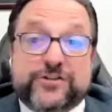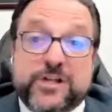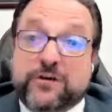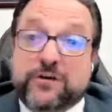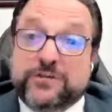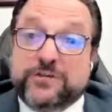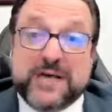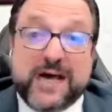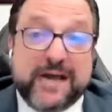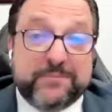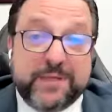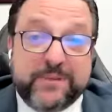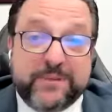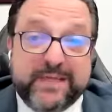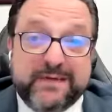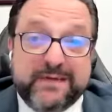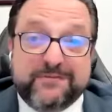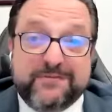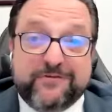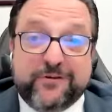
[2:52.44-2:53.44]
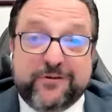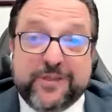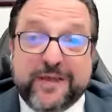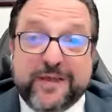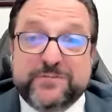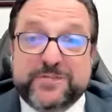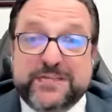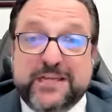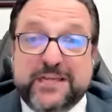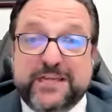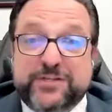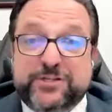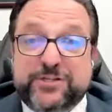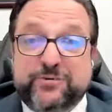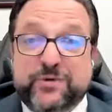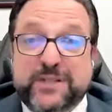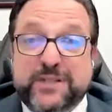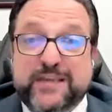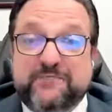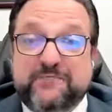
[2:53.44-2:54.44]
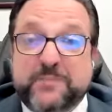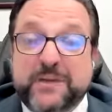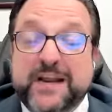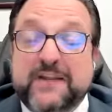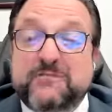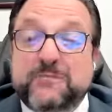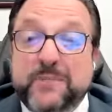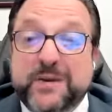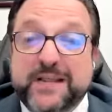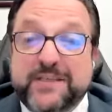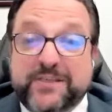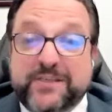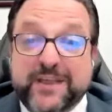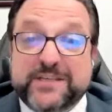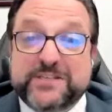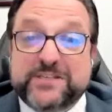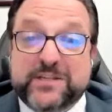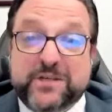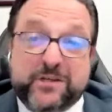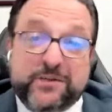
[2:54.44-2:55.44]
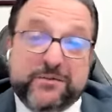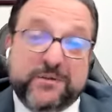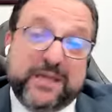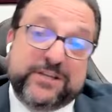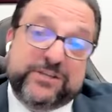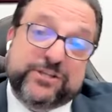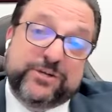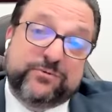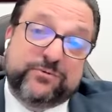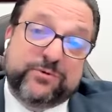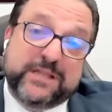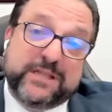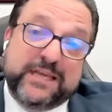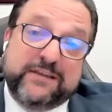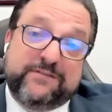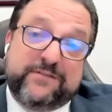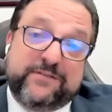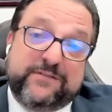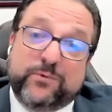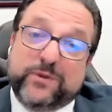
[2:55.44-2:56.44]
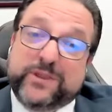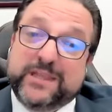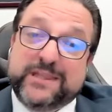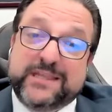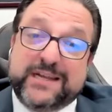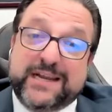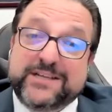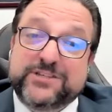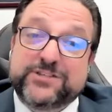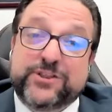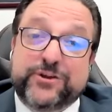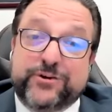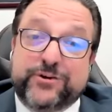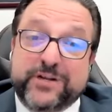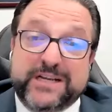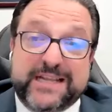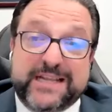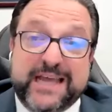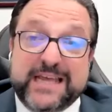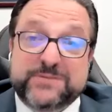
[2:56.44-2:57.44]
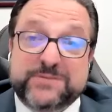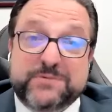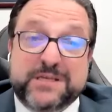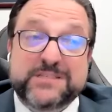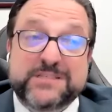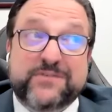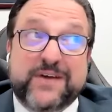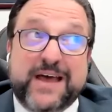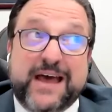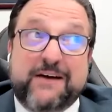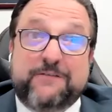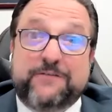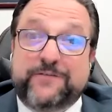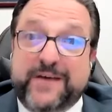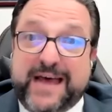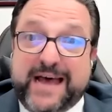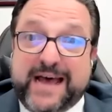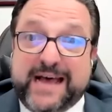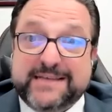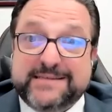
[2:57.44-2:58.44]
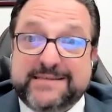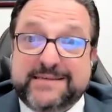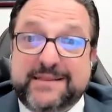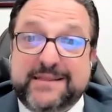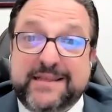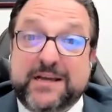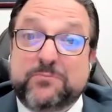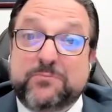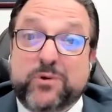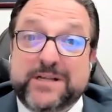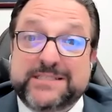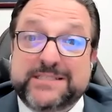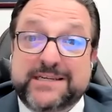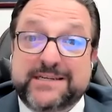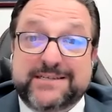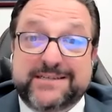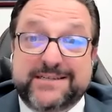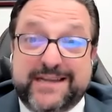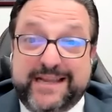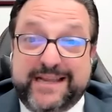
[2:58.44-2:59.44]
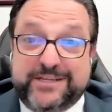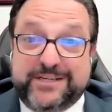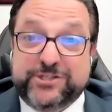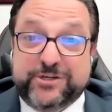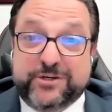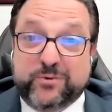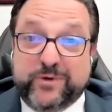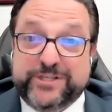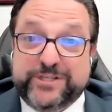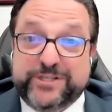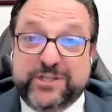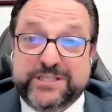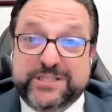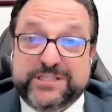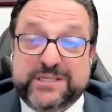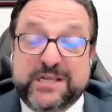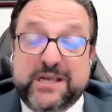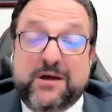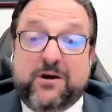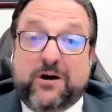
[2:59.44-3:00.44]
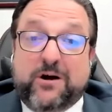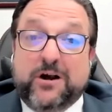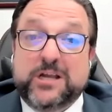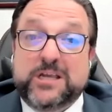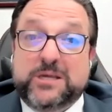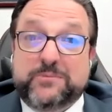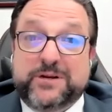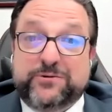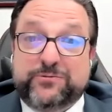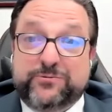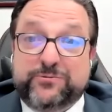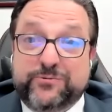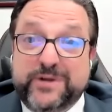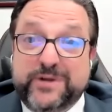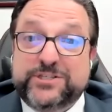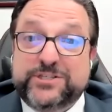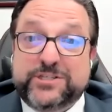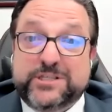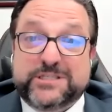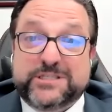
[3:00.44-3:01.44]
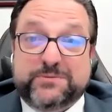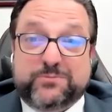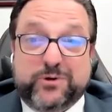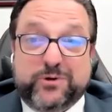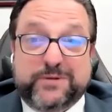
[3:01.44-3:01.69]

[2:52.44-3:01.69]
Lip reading: There's no time limit for them to issue relief, but everybody thinks they'll issue relief within the next 30 days because of how fast and the unprecedented nature in which this argument reached the